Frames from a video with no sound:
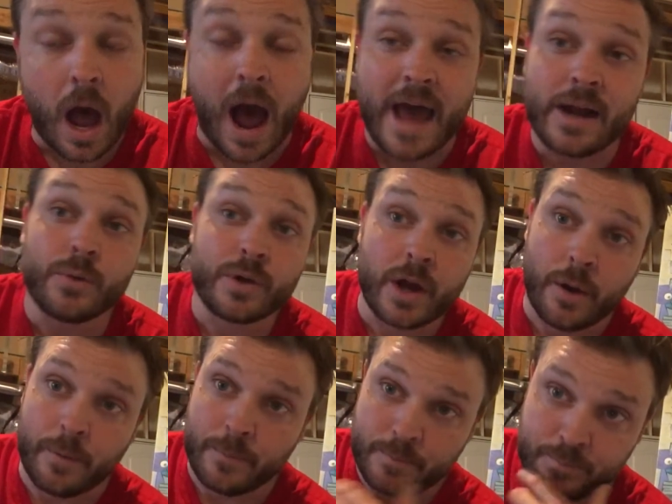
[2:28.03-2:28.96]
I don't
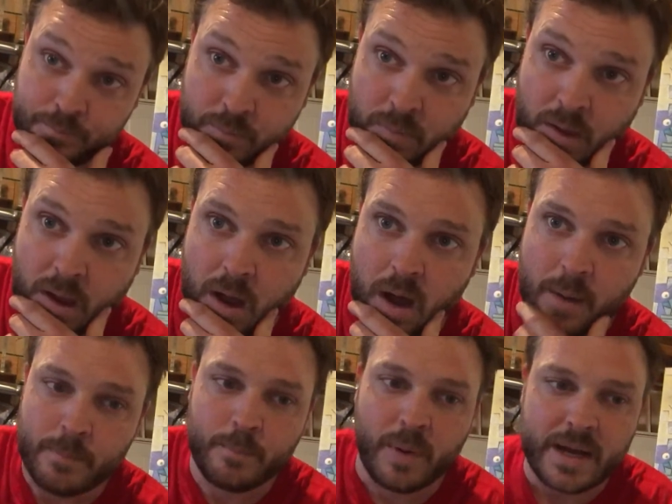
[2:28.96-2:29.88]
know.
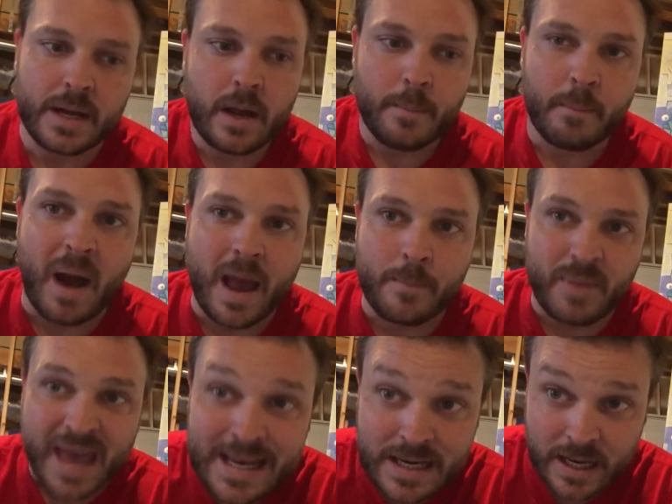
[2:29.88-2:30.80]
But my
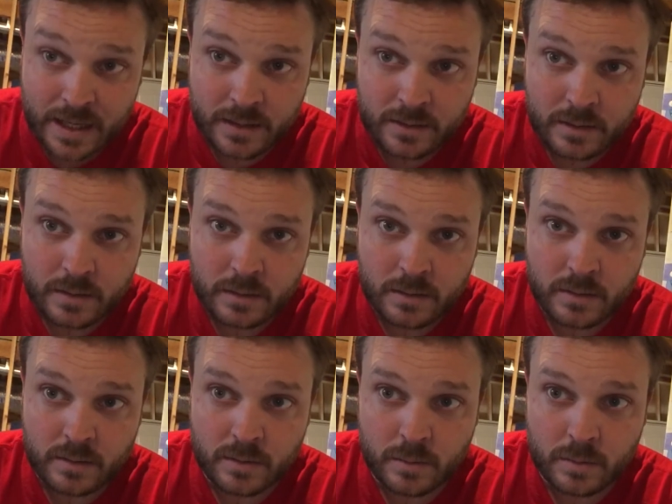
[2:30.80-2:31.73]
opinion
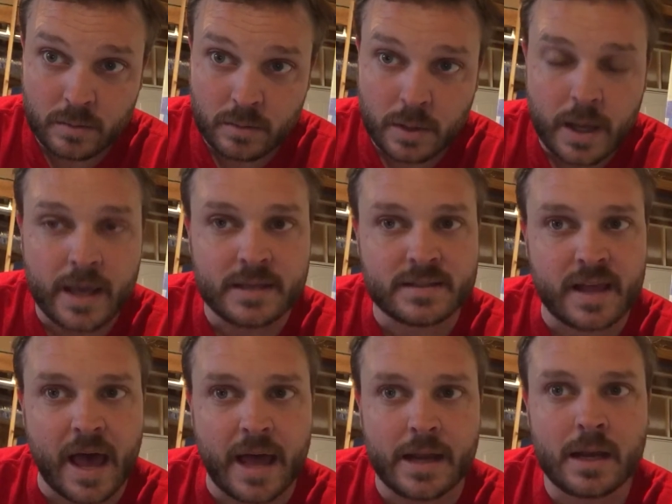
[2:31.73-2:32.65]
is
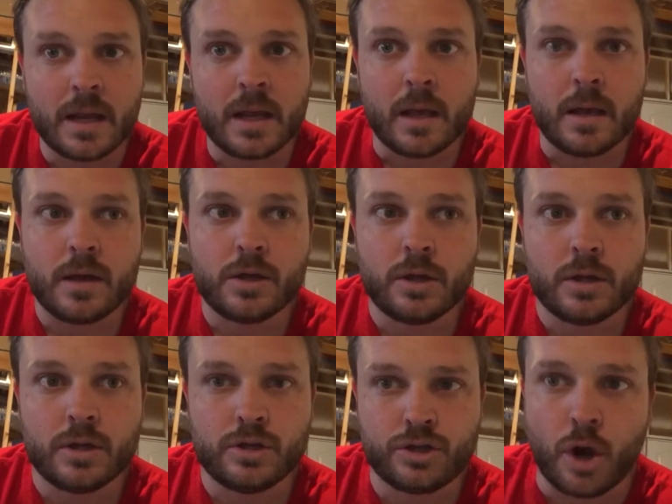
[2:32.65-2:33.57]
that
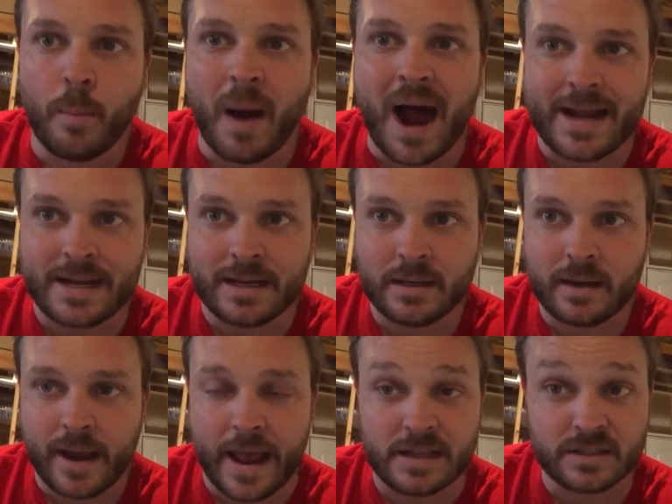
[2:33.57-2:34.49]
Joe Biden
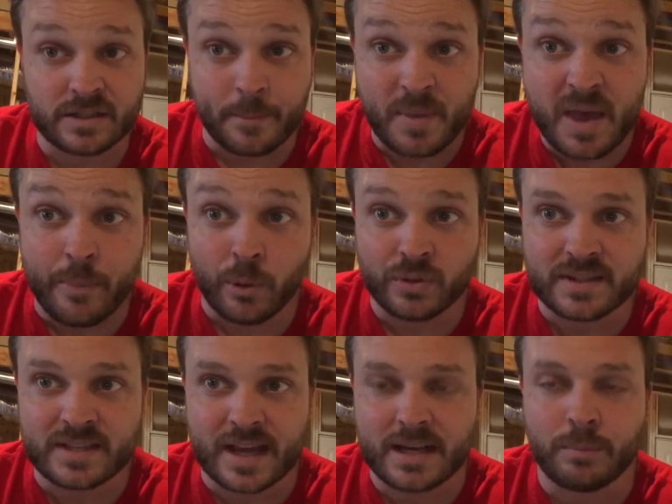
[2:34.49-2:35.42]
and some people
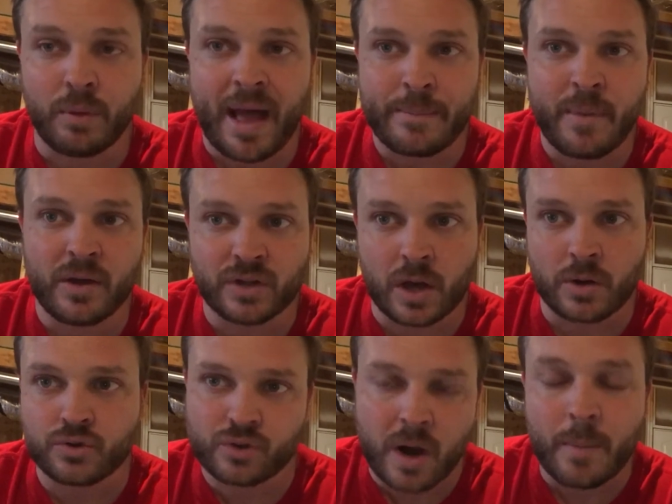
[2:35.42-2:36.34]
decided to blackmail
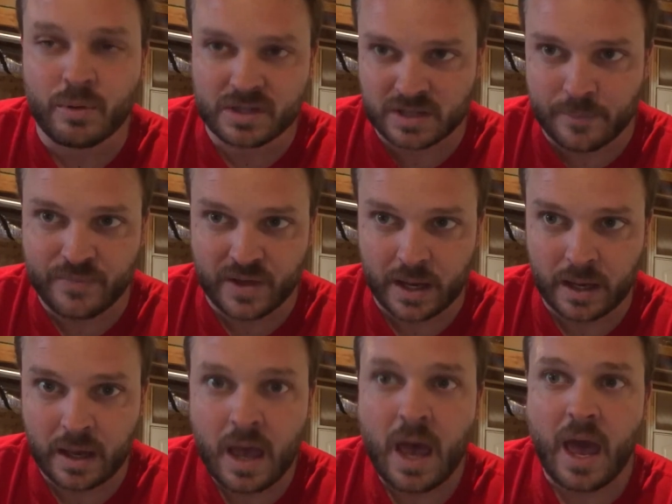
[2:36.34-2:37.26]
Donald Trump with
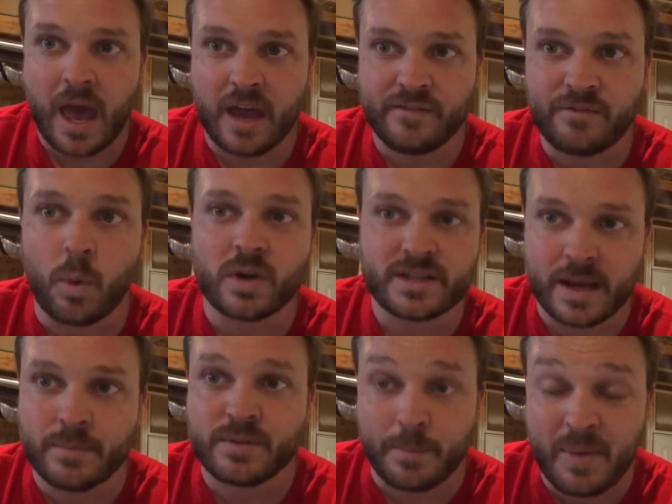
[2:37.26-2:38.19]
something and forced
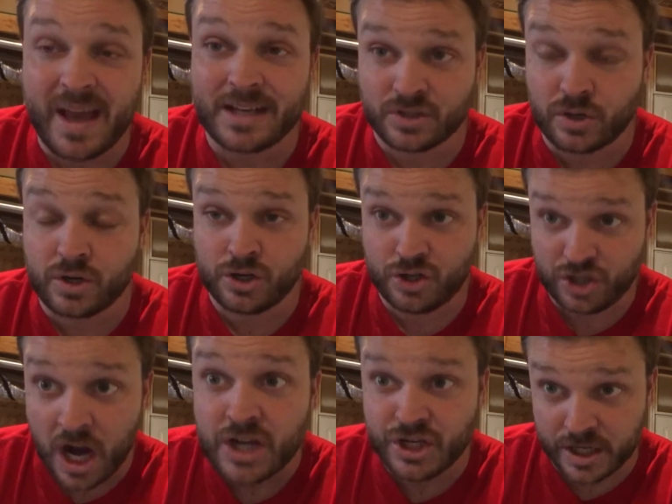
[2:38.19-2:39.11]
him to pick certain
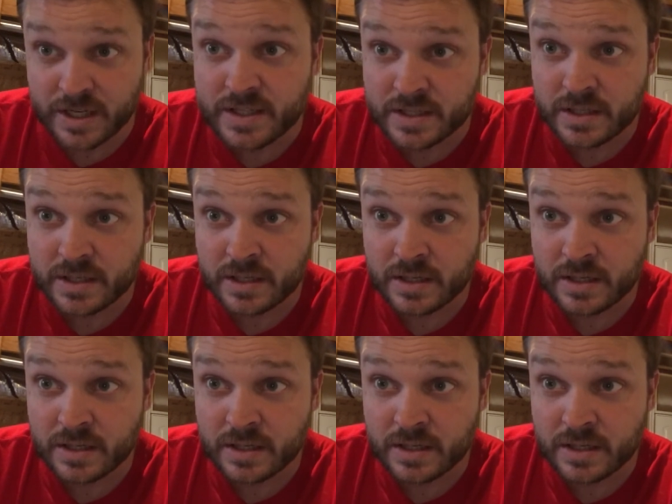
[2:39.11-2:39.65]
judges.